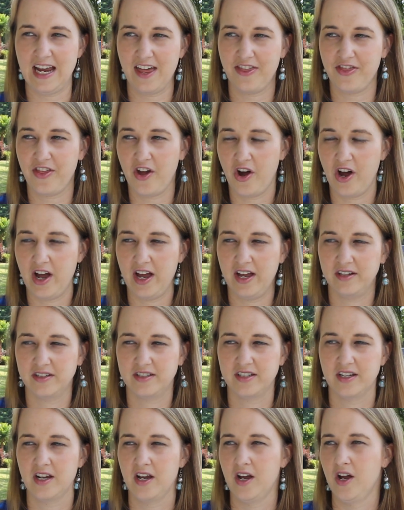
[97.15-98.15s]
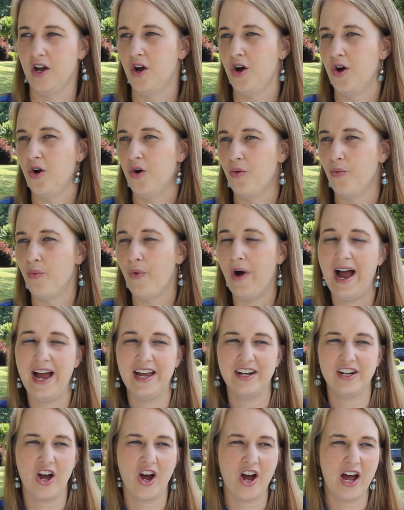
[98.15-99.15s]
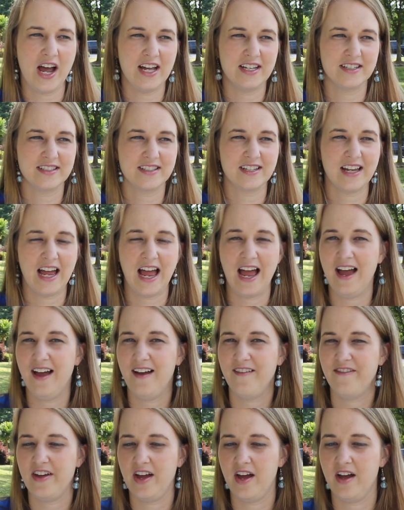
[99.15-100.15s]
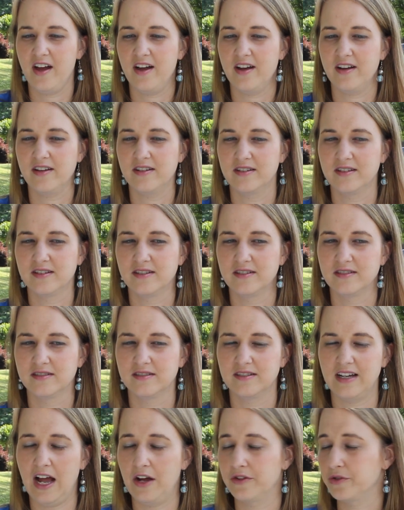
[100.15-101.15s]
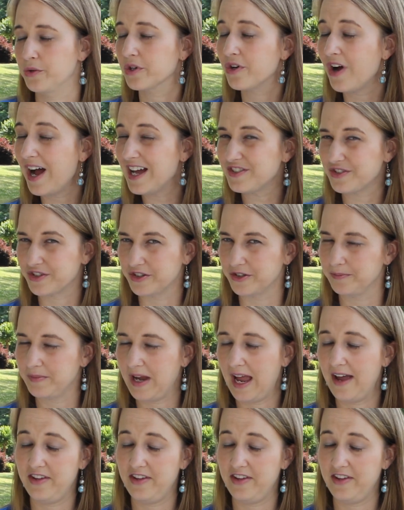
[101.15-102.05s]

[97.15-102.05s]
I thought, why not have an outdoor classroom?